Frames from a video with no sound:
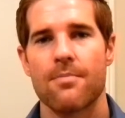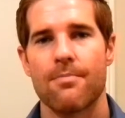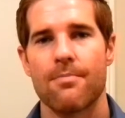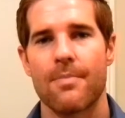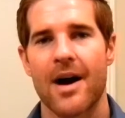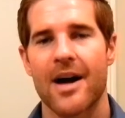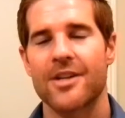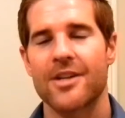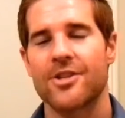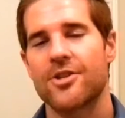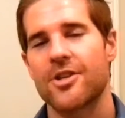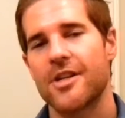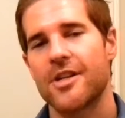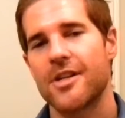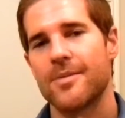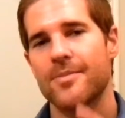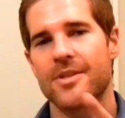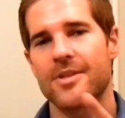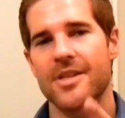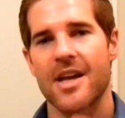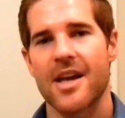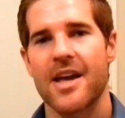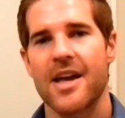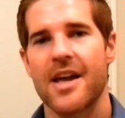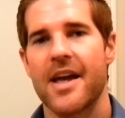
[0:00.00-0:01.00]
my
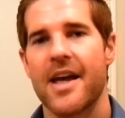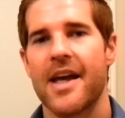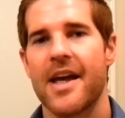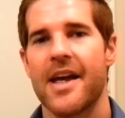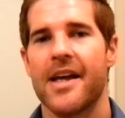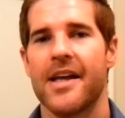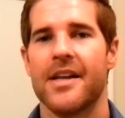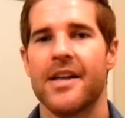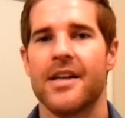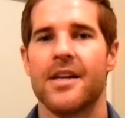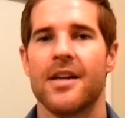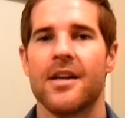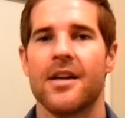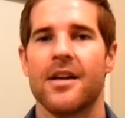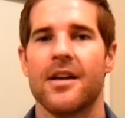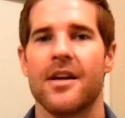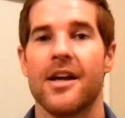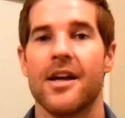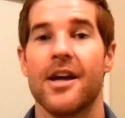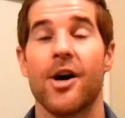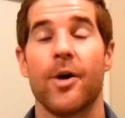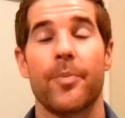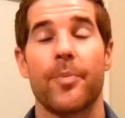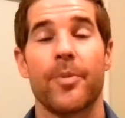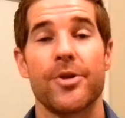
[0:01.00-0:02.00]
dreams and
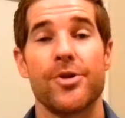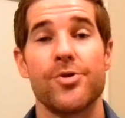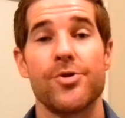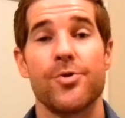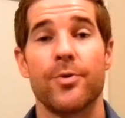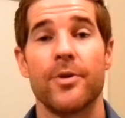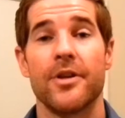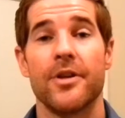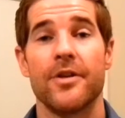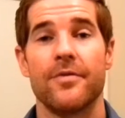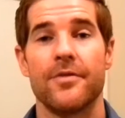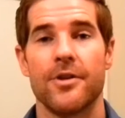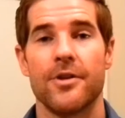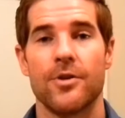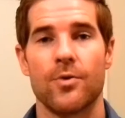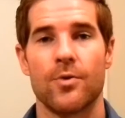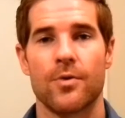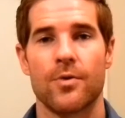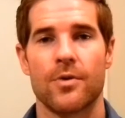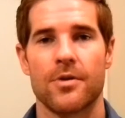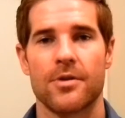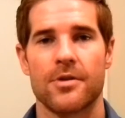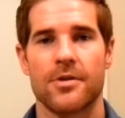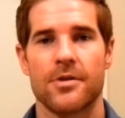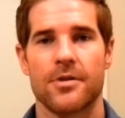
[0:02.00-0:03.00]
helping you live
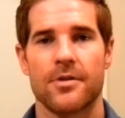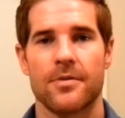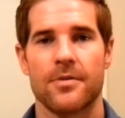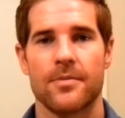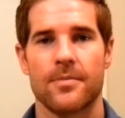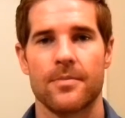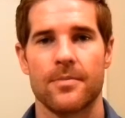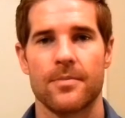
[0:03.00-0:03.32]
yours.